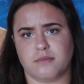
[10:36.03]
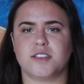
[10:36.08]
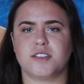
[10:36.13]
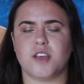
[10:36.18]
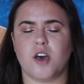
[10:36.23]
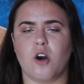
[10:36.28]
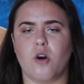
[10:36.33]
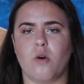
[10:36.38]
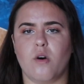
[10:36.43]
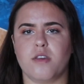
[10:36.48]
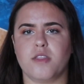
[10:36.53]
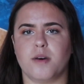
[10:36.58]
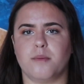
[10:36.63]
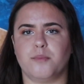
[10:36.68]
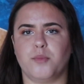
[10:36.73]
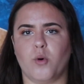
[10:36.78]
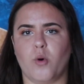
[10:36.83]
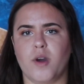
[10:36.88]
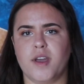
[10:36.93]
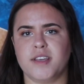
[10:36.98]
So the
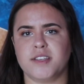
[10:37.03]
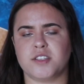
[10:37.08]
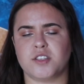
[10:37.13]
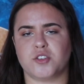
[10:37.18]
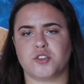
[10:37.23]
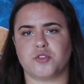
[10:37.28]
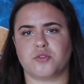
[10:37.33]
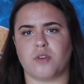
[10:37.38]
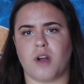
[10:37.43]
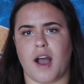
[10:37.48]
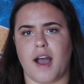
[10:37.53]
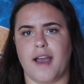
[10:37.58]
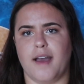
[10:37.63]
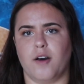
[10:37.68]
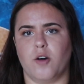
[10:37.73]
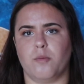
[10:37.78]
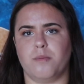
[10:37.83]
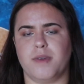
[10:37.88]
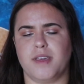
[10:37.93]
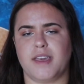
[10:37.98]
boys'
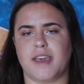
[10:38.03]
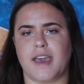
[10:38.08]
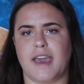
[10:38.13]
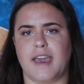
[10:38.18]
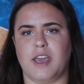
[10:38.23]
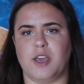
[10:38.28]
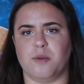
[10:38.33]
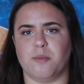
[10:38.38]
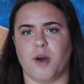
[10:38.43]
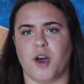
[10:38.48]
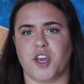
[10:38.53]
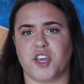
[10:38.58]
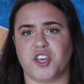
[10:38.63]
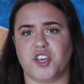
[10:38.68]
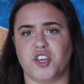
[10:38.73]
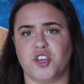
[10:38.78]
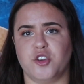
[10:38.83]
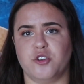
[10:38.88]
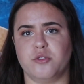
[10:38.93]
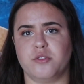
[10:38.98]
trial became a
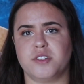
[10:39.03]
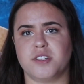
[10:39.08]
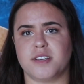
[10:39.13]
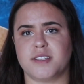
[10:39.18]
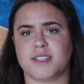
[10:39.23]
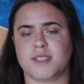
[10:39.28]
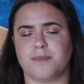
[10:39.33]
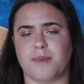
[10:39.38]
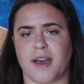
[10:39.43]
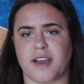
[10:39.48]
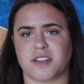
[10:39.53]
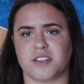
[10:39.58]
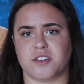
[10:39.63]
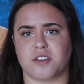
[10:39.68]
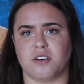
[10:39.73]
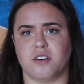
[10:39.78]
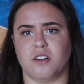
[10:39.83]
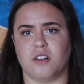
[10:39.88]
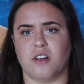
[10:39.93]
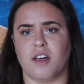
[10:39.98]
huge
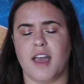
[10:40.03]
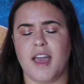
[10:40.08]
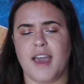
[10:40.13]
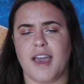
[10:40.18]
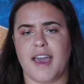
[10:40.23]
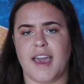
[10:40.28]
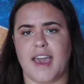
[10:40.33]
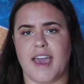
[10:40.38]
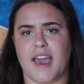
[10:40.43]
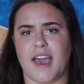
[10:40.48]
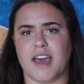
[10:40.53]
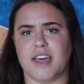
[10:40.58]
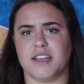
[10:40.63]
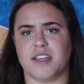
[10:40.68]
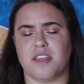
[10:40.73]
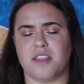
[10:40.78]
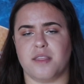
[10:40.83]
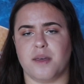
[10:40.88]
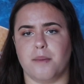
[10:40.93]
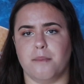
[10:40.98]
spectacle,
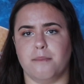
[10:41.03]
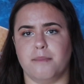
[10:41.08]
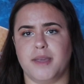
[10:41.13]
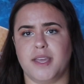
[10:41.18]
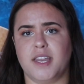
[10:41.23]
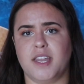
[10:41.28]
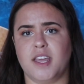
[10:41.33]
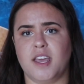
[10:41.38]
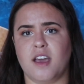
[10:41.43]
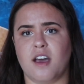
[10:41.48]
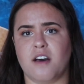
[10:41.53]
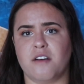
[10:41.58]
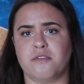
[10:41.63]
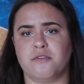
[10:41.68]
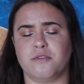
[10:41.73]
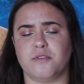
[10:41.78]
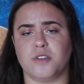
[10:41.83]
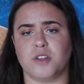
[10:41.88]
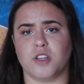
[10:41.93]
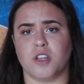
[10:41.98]
and the media
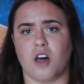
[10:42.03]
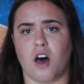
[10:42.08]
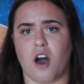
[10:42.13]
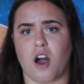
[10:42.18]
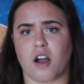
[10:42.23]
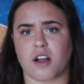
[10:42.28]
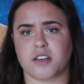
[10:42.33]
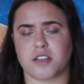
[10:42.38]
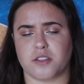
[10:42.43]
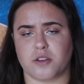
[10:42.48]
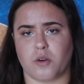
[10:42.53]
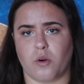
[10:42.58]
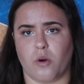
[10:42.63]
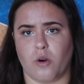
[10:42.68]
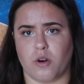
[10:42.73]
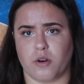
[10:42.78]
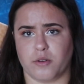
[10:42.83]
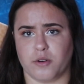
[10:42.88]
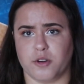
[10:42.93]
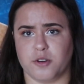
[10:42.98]
flocked the
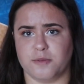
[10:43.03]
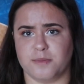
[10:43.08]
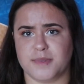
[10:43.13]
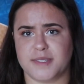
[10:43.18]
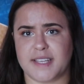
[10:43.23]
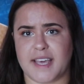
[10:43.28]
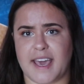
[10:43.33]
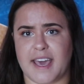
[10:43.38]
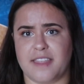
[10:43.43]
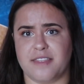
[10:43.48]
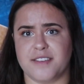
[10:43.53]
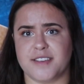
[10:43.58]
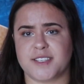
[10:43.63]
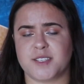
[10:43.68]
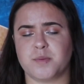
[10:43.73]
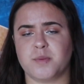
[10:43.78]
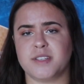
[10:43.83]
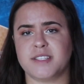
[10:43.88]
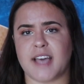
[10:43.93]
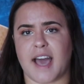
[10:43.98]
courtrooms, and
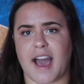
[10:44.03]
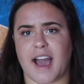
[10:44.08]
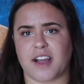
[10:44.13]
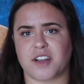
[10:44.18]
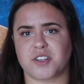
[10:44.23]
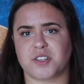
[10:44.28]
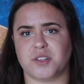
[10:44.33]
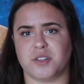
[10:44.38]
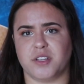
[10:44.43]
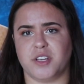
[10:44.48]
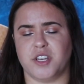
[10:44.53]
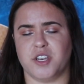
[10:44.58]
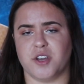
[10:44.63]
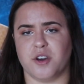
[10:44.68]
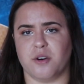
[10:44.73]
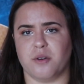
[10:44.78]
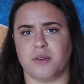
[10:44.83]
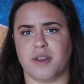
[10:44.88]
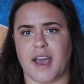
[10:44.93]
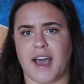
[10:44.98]
this was actually
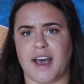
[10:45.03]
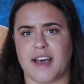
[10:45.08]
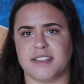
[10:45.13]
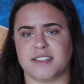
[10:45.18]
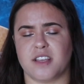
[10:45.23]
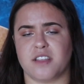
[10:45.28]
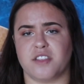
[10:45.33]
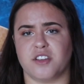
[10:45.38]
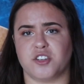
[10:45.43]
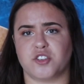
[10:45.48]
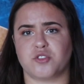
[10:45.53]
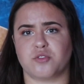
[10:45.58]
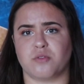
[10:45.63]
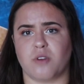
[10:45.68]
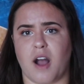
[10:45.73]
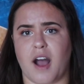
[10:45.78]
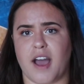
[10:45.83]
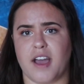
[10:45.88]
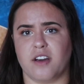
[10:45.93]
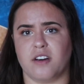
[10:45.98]
known as the
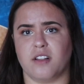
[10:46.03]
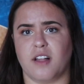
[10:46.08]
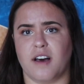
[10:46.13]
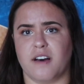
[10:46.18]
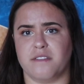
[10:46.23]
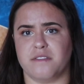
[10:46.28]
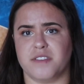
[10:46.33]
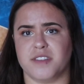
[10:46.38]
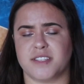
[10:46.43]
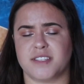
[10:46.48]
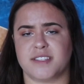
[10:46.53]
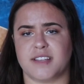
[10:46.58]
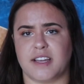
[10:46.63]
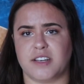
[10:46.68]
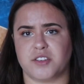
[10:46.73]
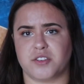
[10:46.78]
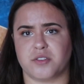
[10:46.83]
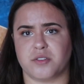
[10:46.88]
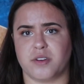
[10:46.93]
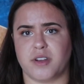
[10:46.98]
trial of the
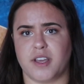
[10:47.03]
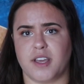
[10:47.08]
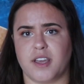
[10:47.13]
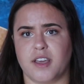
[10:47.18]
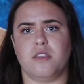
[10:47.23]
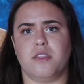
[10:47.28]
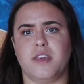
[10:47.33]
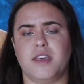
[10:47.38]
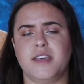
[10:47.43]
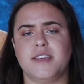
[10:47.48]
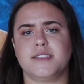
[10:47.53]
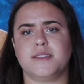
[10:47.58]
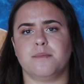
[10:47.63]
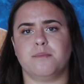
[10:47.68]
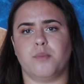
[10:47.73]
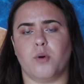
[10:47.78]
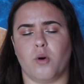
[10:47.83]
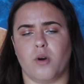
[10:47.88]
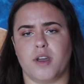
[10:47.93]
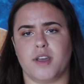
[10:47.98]
century. These
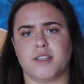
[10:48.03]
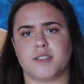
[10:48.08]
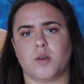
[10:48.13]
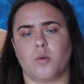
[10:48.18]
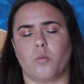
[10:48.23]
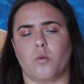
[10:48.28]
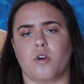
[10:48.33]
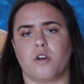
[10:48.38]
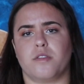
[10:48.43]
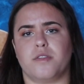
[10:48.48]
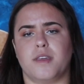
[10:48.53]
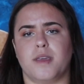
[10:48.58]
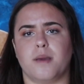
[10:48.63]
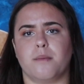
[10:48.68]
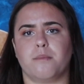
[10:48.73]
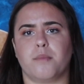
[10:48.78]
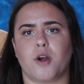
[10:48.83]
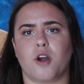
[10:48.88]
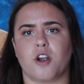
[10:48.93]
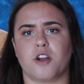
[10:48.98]
boys were the
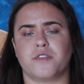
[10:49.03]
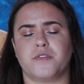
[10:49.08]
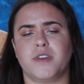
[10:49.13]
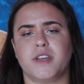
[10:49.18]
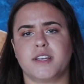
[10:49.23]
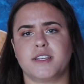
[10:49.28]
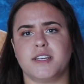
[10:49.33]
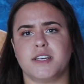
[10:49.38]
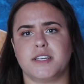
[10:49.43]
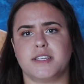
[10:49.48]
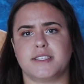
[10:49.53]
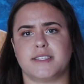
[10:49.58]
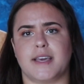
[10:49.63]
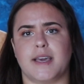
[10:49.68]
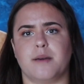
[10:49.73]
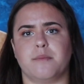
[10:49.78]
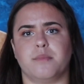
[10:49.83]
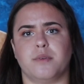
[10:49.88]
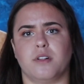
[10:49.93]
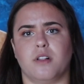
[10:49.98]
perfect
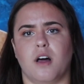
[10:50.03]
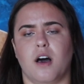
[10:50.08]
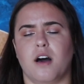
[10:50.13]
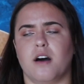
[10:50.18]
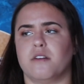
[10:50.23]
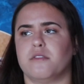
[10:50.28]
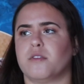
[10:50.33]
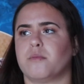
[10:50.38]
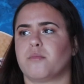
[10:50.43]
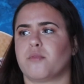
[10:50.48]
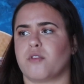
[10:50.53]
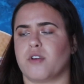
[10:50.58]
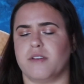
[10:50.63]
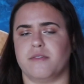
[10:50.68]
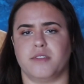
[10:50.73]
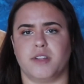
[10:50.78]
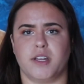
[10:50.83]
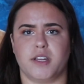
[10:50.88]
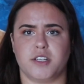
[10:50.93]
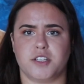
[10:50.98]
example of
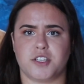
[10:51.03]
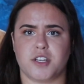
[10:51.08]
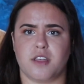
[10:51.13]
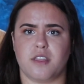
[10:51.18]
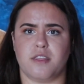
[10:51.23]
privilege.